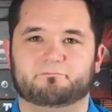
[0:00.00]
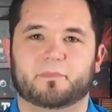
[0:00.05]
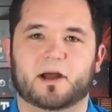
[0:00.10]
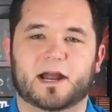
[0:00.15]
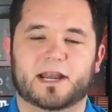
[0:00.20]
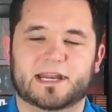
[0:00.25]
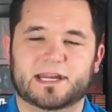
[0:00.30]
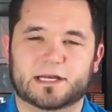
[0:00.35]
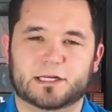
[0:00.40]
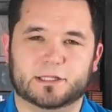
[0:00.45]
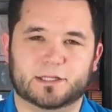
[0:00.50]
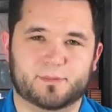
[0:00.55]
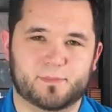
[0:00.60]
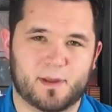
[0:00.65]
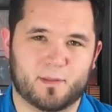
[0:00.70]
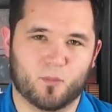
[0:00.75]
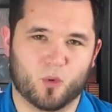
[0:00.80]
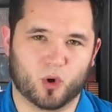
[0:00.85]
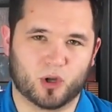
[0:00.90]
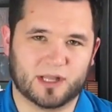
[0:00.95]
I needed a little
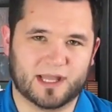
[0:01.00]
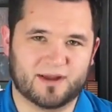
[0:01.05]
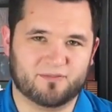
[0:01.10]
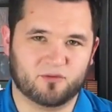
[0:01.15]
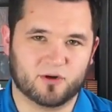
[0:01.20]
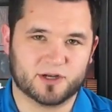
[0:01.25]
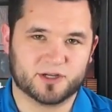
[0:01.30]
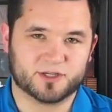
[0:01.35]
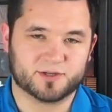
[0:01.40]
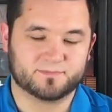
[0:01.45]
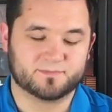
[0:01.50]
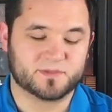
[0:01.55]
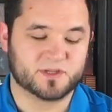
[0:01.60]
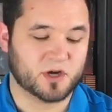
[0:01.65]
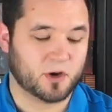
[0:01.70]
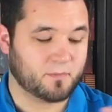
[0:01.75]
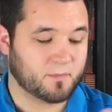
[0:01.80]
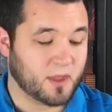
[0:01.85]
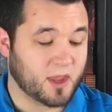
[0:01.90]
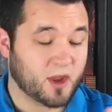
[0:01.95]
bit more leverage.
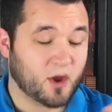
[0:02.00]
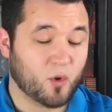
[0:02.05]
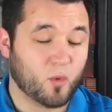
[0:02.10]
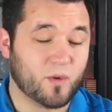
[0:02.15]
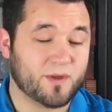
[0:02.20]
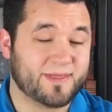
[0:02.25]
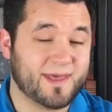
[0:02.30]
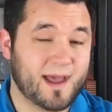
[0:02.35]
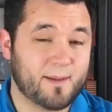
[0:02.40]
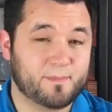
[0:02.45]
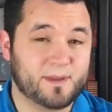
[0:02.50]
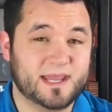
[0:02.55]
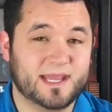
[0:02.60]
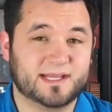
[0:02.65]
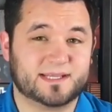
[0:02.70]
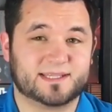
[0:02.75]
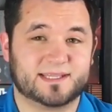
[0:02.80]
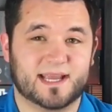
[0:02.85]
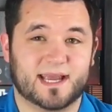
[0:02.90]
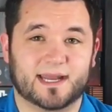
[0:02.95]
So with that
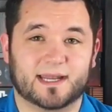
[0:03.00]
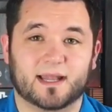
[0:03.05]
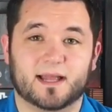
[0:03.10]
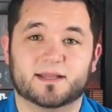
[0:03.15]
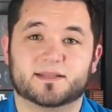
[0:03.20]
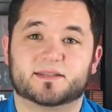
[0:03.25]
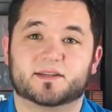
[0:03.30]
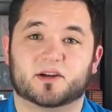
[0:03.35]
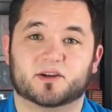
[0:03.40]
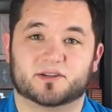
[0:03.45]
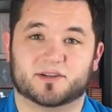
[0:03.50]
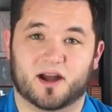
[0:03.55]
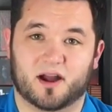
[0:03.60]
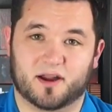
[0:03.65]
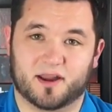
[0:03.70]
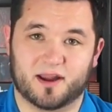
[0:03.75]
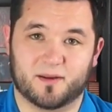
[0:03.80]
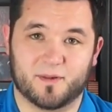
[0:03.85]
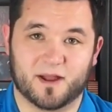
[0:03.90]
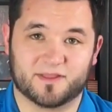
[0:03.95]
being said, let's start
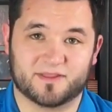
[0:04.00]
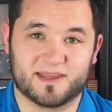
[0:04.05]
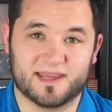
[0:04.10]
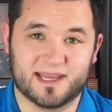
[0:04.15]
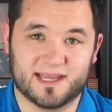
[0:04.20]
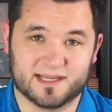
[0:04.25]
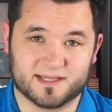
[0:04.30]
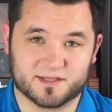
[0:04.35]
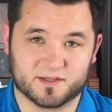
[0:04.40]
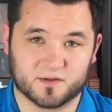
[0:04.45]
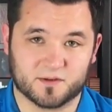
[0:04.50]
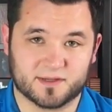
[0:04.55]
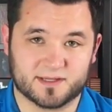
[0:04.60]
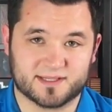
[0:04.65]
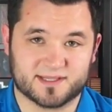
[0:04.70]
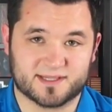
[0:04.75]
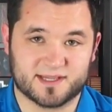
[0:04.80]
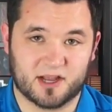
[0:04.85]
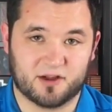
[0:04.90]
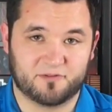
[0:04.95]
talking about the insert
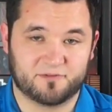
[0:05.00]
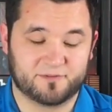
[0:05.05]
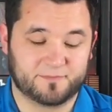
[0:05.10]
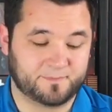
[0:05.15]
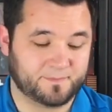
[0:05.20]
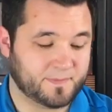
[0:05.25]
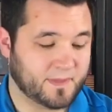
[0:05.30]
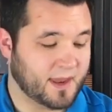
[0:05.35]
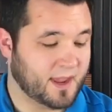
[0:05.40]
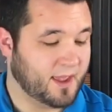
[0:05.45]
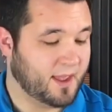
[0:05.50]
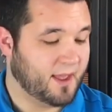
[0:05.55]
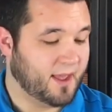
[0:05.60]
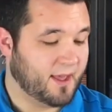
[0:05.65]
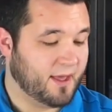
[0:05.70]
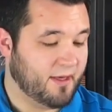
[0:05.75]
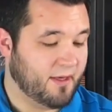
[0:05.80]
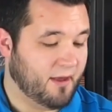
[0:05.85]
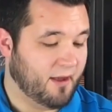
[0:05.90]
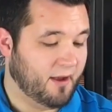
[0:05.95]
itself.
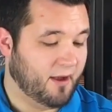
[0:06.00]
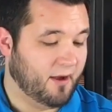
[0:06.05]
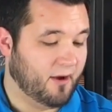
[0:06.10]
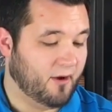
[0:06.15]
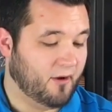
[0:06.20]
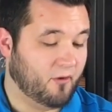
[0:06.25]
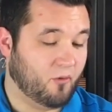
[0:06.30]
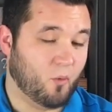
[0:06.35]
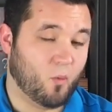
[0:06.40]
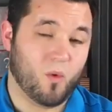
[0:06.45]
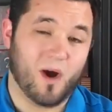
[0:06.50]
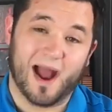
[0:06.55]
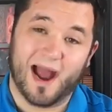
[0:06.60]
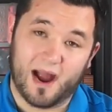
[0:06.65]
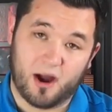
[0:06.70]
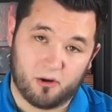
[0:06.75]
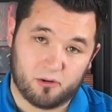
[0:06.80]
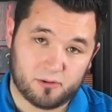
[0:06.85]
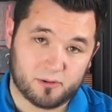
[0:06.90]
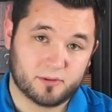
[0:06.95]

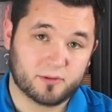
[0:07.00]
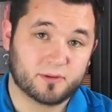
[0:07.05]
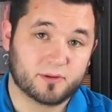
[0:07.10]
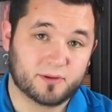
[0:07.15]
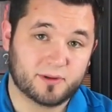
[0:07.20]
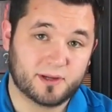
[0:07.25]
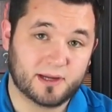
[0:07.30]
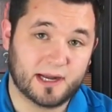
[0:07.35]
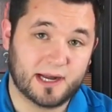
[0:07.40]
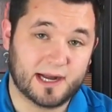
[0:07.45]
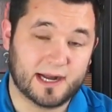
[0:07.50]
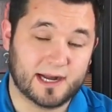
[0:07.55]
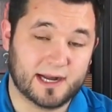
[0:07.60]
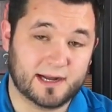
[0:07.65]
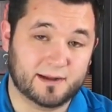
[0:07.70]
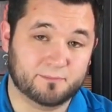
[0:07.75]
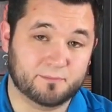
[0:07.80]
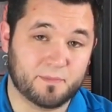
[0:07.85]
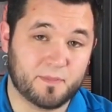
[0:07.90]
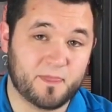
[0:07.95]
Wow.
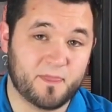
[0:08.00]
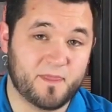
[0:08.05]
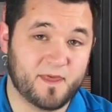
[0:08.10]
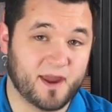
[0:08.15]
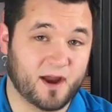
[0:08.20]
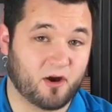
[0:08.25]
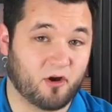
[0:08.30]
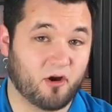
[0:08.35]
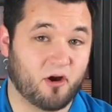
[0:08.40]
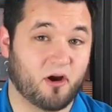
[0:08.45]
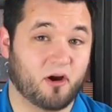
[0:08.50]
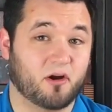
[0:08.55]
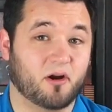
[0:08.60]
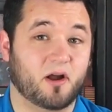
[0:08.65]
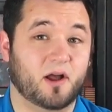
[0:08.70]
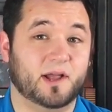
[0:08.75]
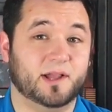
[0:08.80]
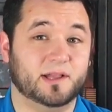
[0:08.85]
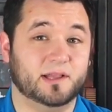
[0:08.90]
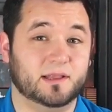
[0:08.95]
There are
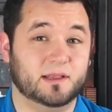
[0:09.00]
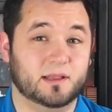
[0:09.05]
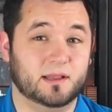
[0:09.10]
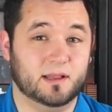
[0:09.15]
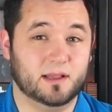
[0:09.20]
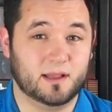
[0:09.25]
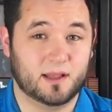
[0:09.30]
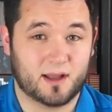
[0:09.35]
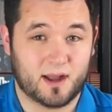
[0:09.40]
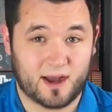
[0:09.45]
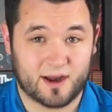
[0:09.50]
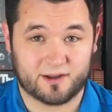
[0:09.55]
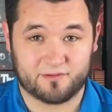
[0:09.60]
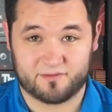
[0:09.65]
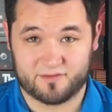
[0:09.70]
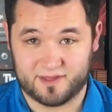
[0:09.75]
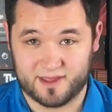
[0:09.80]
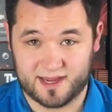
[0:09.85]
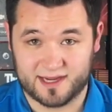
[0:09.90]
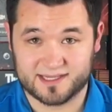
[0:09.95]
a lot of
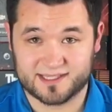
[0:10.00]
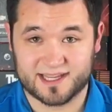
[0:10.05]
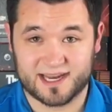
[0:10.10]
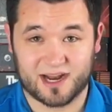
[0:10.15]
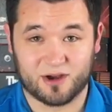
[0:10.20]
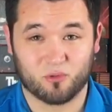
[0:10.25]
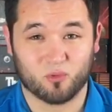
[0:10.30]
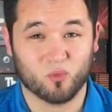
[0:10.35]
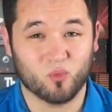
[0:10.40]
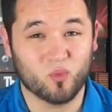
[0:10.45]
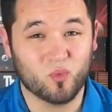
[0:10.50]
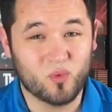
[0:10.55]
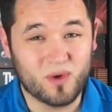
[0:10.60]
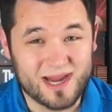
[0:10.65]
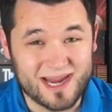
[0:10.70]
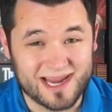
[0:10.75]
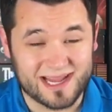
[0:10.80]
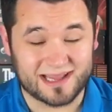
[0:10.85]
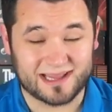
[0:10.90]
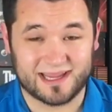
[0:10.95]
things that I
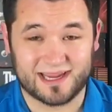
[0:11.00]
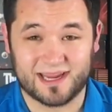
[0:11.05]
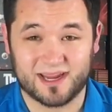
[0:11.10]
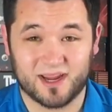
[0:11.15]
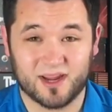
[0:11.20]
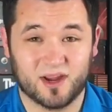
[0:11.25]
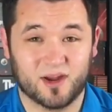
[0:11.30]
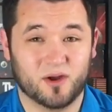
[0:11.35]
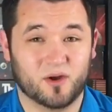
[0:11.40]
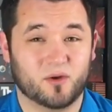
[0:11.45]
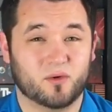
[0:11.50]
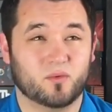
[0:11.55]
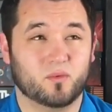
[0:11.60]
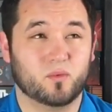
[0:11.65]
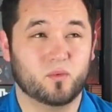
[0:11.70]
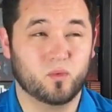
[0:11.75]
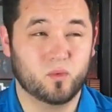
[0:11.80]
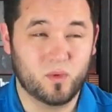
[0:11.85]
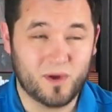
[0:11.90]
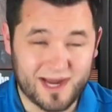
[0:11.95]
really
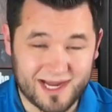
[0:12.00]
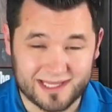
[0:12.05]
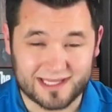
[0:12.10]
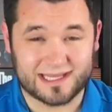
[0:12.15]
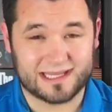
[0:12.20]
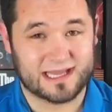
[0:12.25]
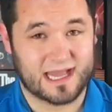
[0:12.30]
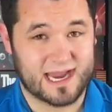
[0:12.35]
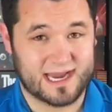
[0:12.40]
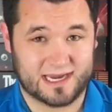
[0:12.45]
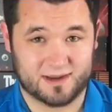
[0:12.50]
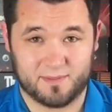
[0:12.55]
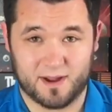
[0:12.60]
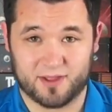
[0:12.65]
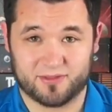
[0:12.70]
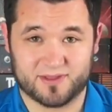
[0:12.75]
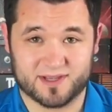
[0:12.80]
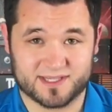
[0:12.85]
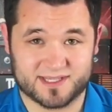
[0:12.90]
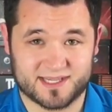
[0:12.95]
like
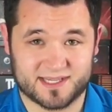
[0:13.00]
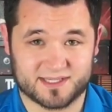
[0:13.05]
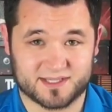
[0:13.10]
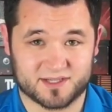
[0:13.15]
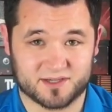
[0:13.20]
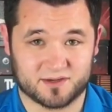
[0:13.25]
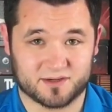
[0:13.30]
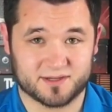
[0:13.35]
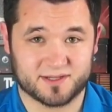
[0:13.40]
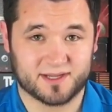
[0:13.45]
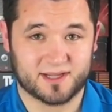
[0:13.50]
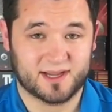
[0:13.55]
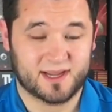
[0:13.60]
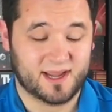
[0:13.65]
about this insert.